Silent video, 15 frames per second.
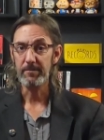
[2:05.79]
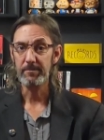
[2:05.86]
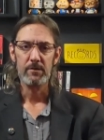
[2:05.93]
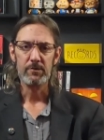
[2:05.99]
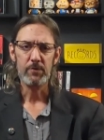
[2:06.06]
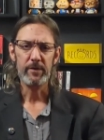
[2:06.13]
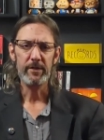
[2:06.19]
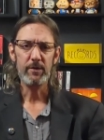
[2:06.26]

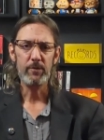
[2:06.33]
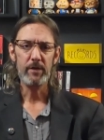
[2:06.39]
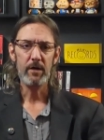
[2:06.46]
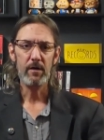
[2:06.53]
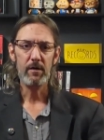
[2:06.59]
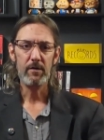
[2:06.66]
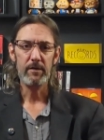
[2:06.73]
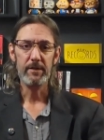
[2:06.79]
So here we
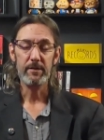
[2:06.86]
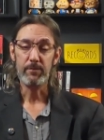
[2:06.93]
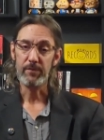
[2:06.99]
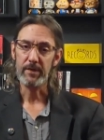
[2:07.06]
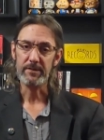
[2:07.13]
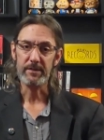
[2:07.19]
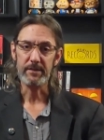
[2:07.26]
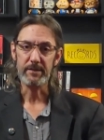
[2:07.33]
are in the
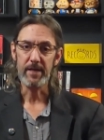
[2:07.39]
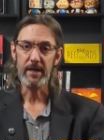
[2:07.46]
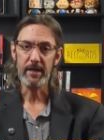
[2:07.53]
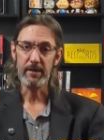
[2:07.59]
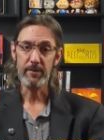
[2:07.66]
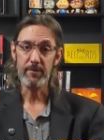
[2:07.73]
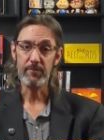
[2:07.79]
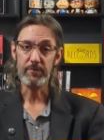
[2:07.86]
present day,
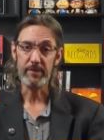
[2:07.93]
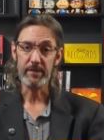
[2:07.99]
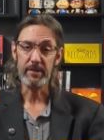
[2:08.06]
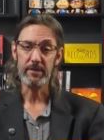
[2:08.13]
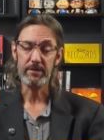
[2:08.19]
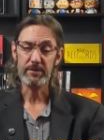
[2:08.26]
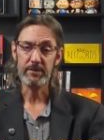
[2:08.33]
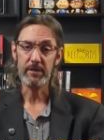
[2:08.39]
three
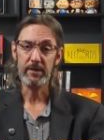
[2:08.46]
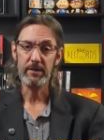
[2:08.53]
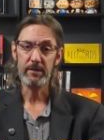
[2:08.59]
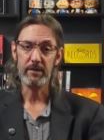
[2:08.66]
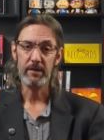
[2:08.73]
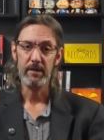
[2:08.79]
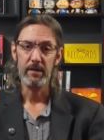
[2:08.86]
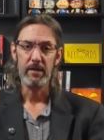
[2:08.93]
years
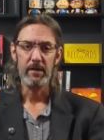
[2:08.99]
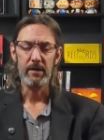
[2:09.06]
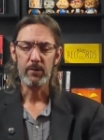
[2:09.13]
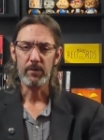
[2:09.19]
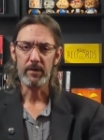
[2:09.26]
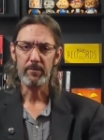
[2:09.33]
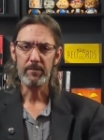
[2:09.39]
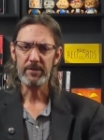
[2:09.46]
later, and
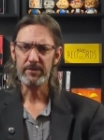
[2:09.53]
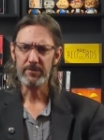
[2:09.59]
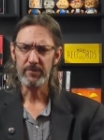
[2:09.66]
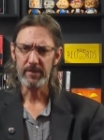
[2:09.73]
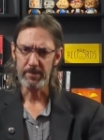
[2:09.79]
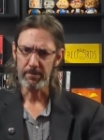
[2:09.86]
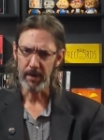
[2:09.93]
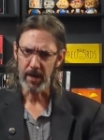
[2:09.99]
when a
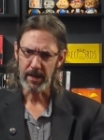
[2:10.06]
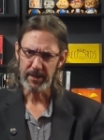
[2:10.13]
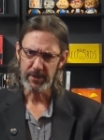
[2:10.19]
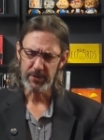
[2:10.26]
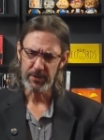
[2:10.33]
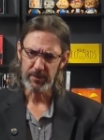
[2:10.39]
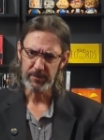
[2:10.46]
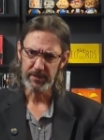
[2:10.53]
mystery body
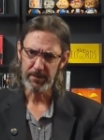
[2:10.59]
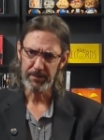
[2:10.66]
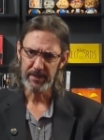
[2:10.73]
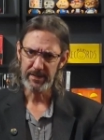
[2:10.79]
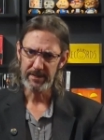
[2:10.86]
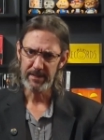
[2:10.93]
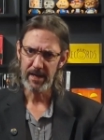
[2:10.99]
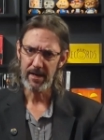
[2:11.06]
shows up
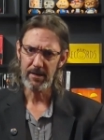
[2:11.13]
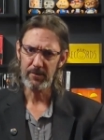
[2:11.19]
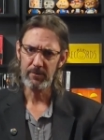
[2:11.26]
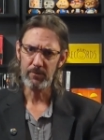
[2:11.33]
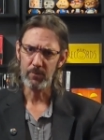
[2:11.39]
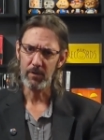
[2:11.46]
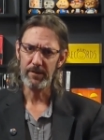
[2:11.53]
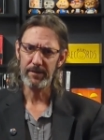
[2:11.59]
in
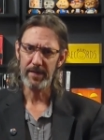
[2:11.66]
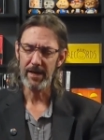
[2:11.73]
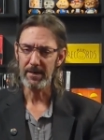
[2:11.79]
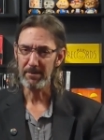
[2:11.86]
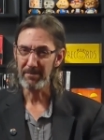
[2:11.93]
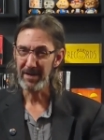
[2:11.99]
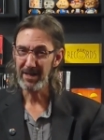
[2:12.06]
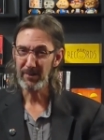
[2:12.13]
town, one that
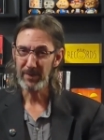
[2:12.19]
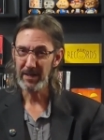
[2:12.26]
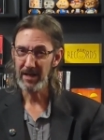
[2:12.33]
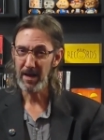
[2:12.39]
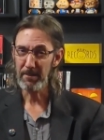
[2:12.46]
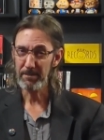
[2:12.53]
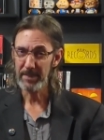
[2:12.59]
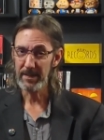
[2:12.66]
may or may
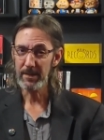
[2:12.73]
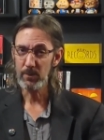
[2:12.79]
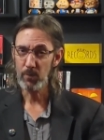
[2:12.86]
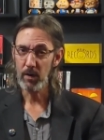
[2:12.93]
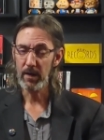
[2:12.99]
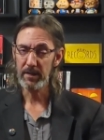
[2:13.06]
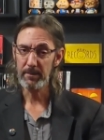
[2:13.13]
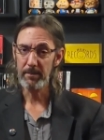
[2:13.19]
not be
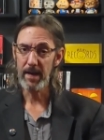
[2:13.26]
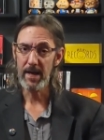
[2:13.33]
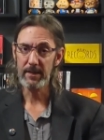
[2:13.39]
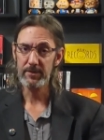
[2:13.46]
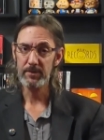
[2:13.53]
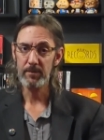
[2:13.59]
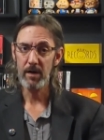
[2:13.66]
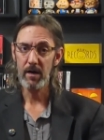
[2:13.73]
Wanda
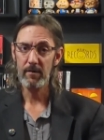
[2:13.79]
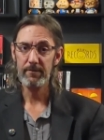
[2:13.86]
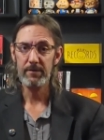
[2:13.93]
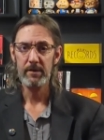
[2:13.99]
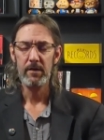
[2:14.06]
Maximoff,